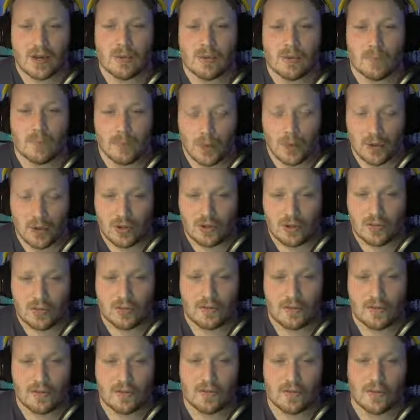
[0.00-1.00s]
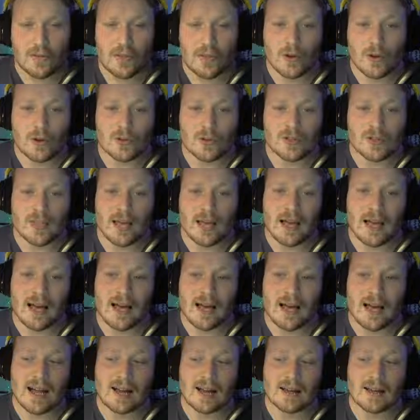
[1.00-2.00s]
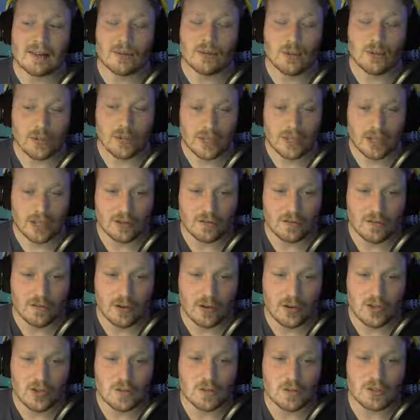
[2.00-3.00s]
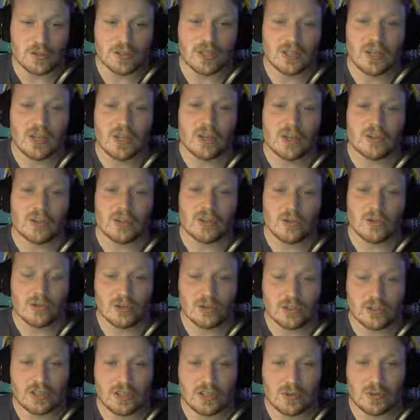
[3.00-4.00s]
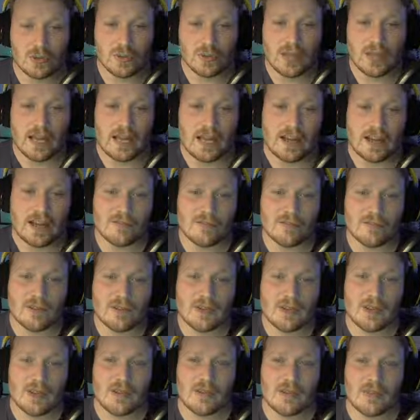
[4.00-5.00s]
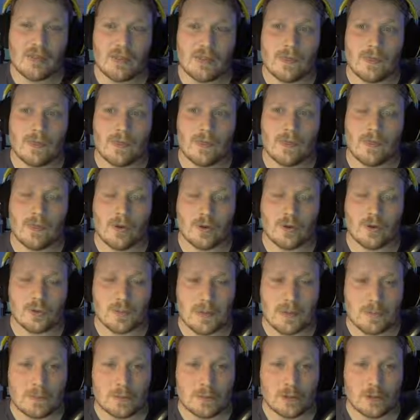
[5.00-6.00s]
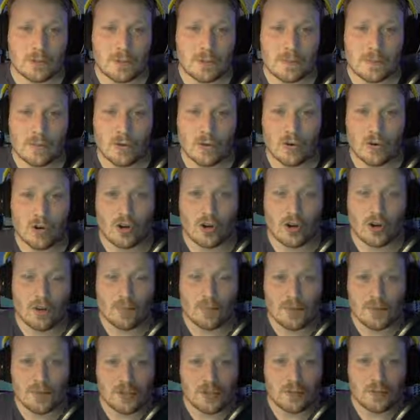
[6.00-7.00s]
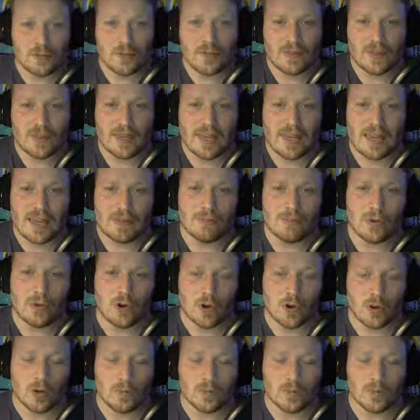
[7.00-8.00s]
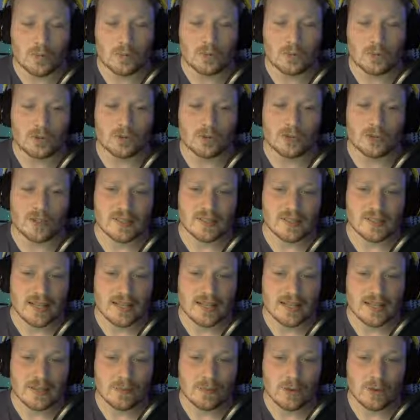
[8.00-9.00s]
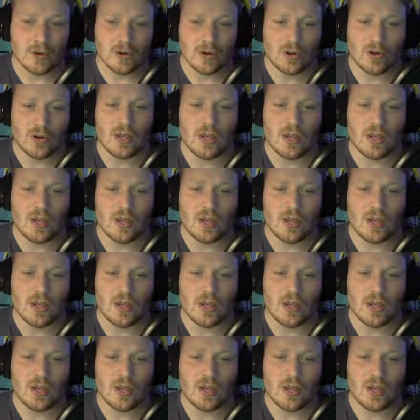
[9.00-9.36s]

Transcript: but for those that are looking at Forge World, usually you will have those people be more competent with the game, more comfortable, understand it more.